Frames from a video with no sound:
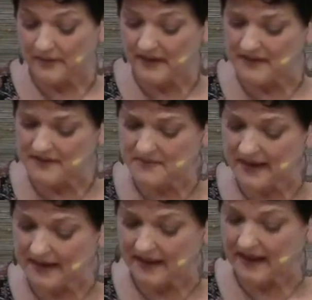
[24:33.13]
because
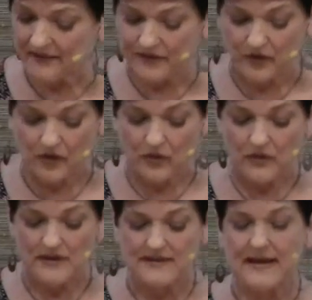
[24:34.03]
many have their own
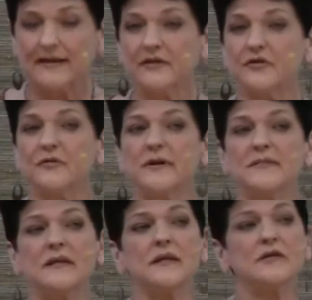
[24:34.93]
silent dreams
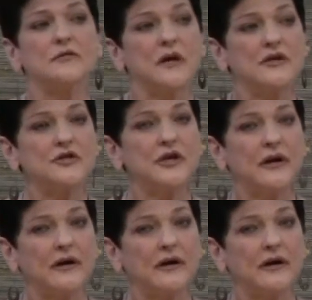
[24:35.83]
and they do not share.